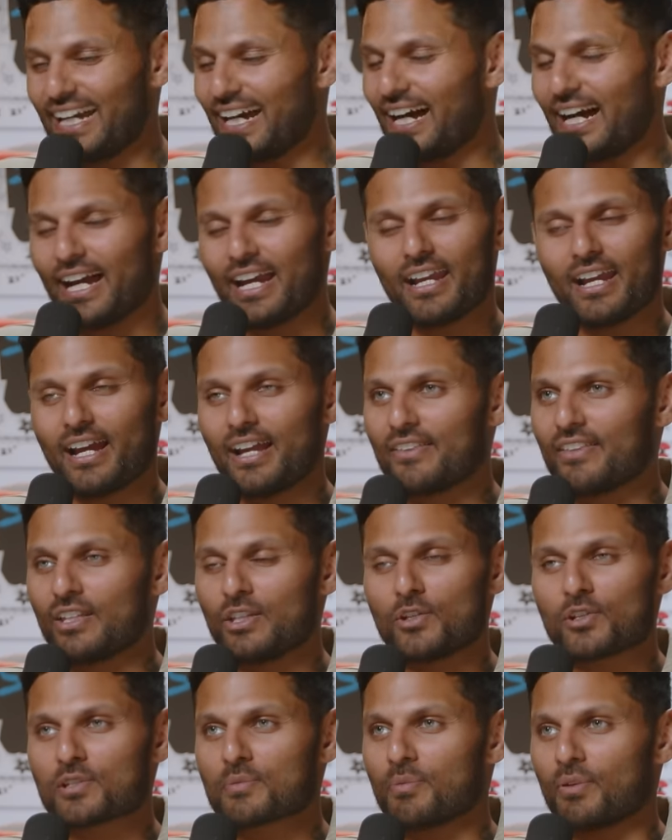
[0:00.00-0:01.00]
Yeah. I, I
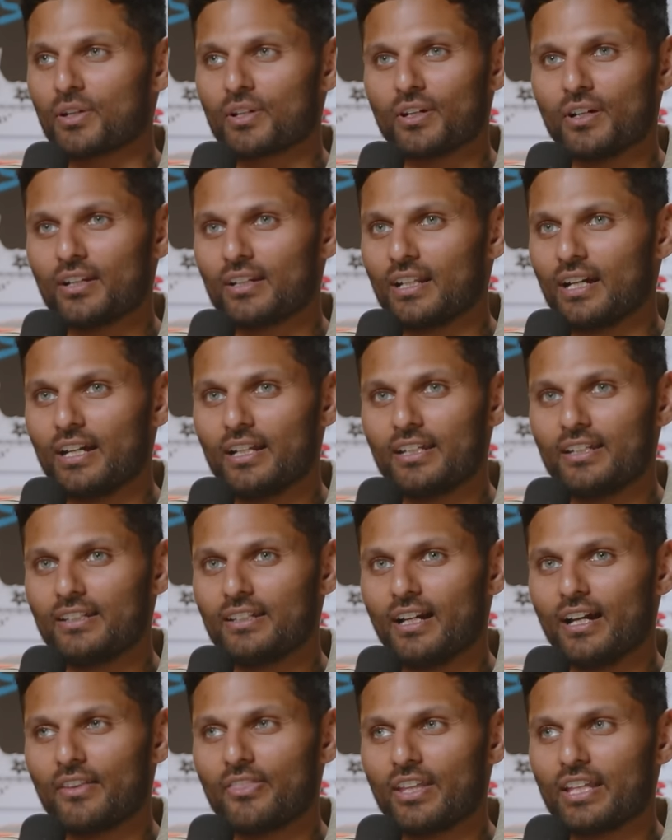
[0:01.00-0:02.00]
think you're spot on. I,
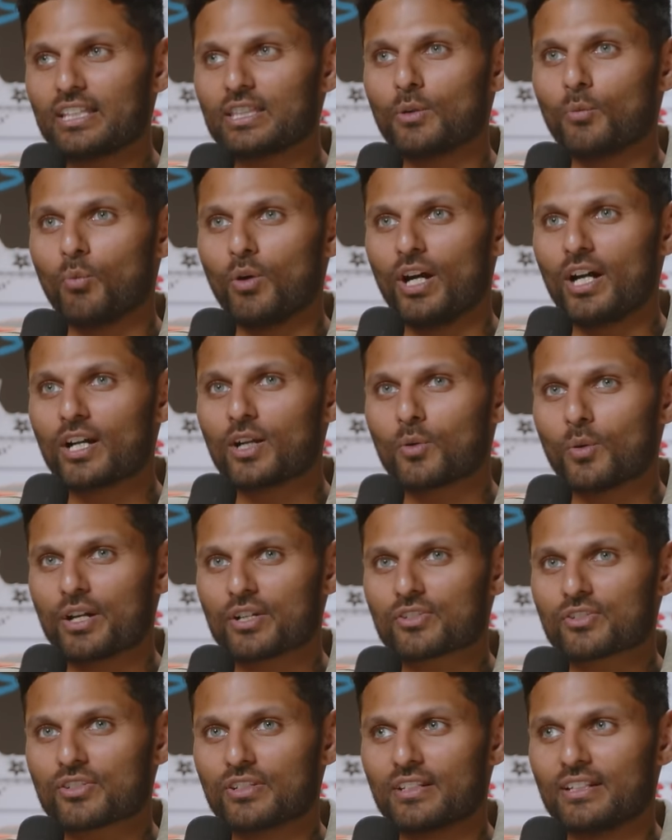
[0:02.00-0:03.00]
I think the work
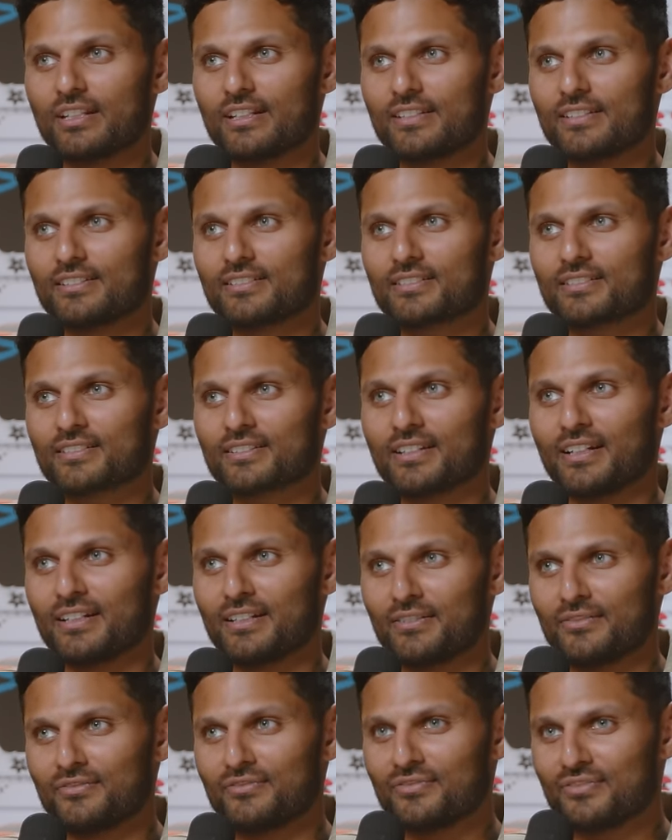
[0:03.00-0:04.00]
question has
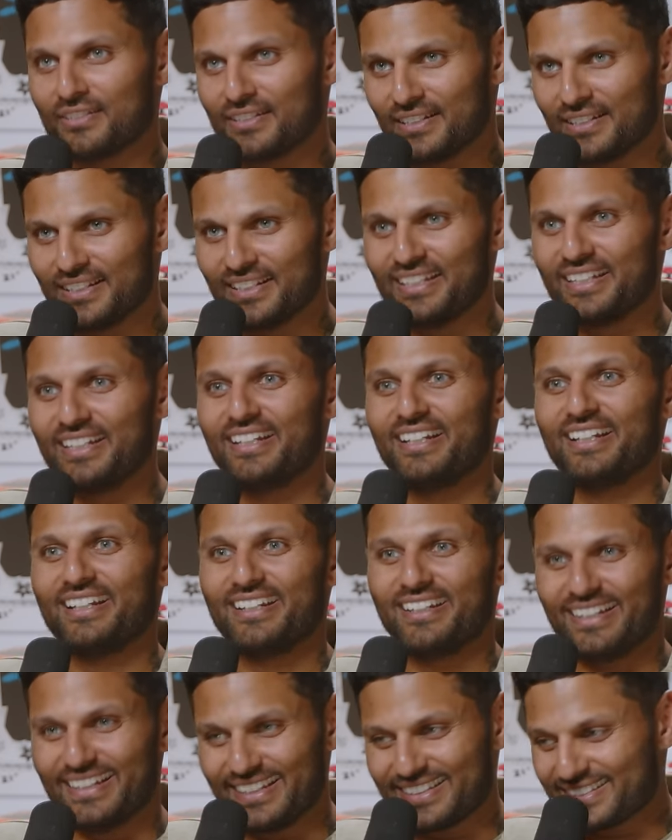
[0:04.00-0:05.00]
kind of,
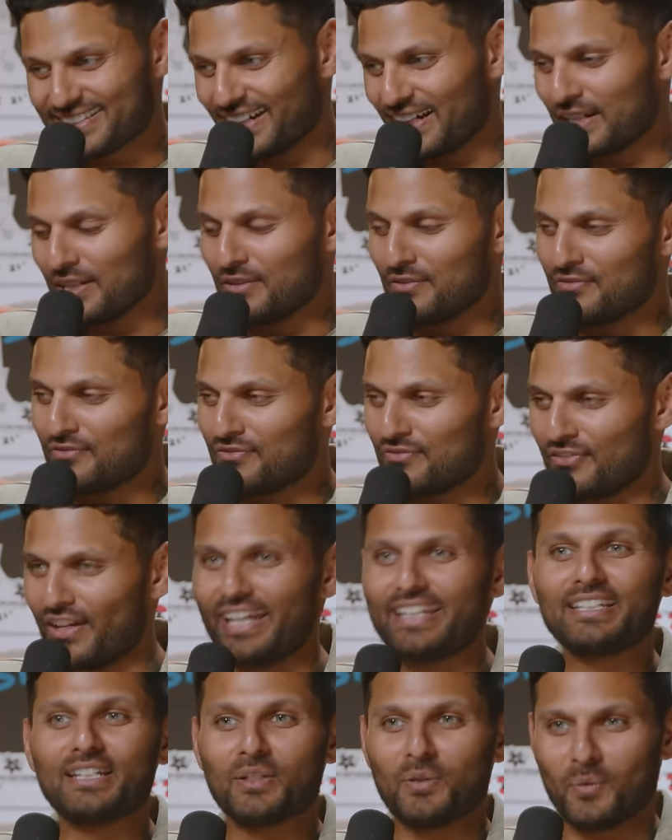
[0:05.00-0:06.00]
it's kind of
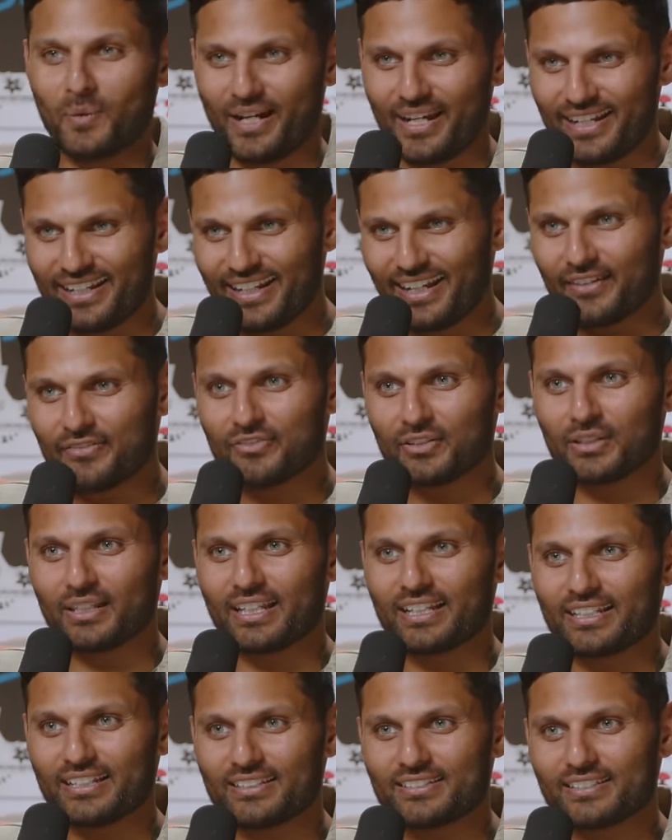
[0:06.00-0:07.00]
faded away. I feel
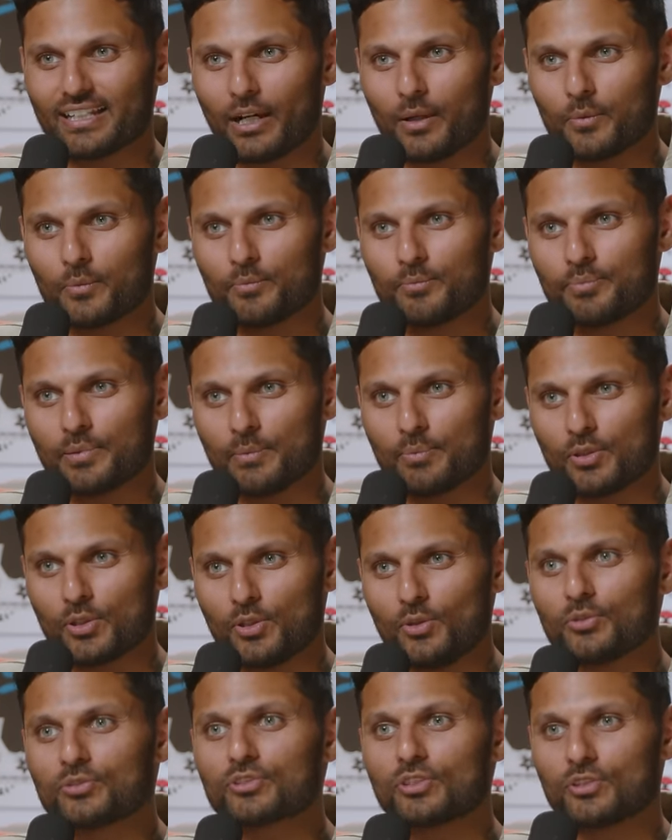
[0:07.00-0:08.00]
like it's how people
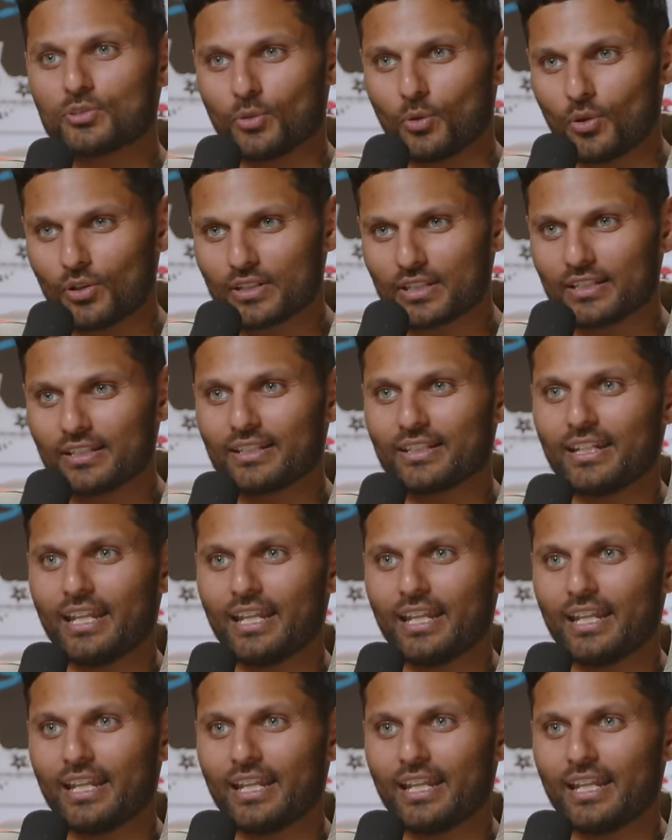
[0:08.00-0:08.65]
used to talk and